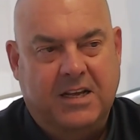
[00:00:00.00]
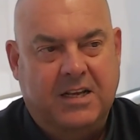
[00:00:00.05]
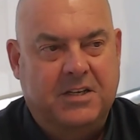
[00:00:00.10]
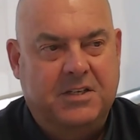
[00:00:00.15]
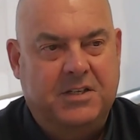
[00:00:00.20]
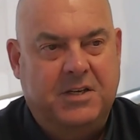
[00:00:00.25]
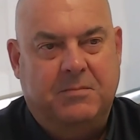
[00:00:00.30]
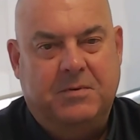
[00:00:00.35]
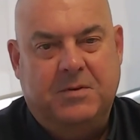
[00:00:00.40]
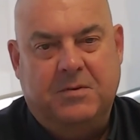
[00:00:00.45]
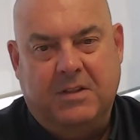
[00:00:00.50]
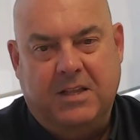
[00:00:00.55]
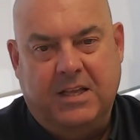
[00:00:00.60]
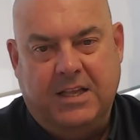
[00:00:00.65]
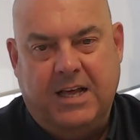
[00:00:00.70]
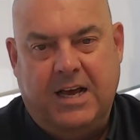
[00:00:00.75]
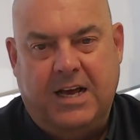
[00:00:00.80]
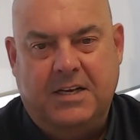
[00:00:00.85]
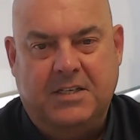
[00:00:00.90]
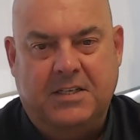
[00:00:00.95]
ships were the
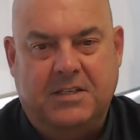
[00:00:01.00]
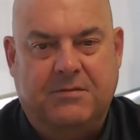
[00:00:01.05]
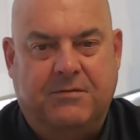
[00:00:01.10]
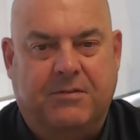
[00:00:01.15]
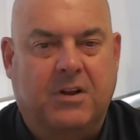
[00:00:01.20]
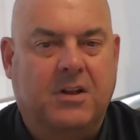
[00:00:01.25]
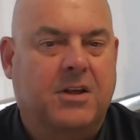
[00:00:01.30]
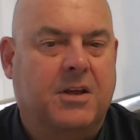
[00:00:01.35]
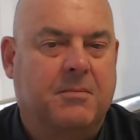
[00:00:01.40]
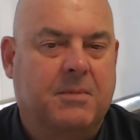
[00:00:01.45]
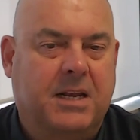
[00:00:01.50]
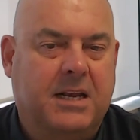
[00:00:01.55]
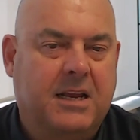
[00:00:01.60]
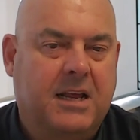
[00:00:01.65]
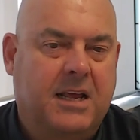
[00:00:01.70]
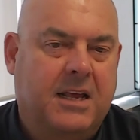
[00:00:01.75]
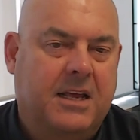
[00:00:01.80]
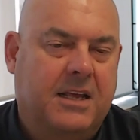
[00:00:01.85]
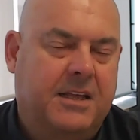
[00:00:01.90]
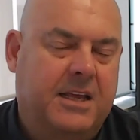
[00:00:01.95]
largest volume, and
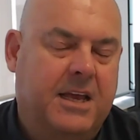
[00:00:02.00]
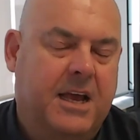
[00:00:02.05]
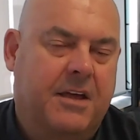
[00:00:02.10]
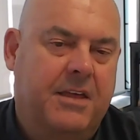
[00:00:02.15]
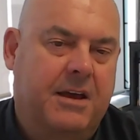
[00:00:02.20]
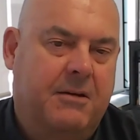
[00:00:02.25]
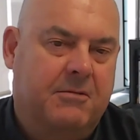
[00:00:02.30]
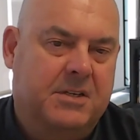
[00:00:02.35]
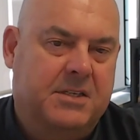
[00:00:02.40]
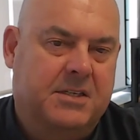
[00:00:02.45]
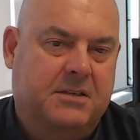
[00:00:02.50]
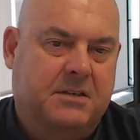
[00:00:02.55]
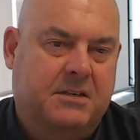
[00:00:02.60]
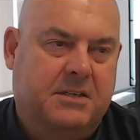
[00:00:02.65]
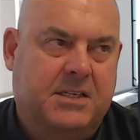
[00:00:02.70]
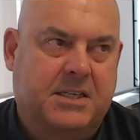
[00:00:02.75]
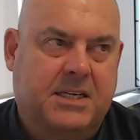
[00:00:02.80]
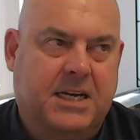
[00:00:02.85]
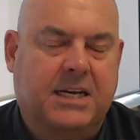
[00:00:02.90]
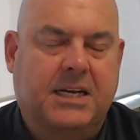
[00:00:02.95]
that was
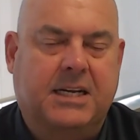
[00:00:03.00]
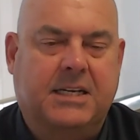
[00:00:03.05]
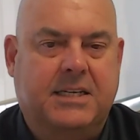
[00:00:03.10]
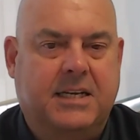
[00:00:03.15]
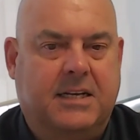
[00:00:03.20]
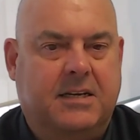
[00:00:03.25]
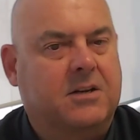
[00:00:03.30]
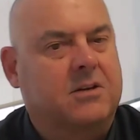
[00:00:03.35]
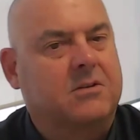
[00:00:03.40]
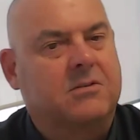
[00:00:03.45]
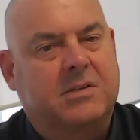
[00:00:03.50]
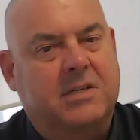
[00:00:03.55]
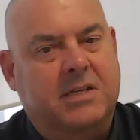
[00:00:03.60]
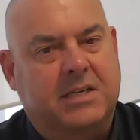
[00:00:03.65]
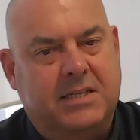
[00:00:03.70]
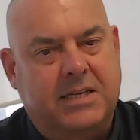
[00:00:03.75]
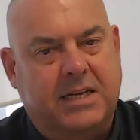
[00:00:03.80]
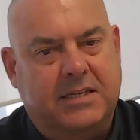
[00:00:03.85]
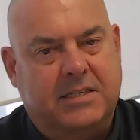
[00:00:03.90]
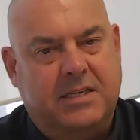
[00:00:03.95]
stunning technical
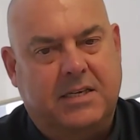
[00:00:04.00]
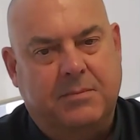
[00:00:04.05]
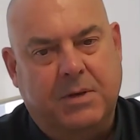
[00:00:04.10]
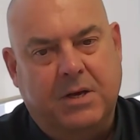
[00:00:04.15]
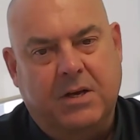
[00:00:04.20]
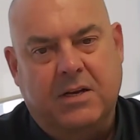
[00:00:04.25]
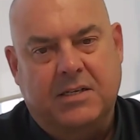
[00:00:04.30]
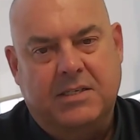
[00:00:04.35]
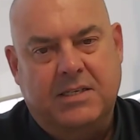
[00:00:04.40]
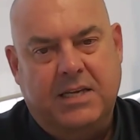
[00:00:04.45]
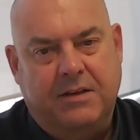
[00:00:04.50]
success, to be honest.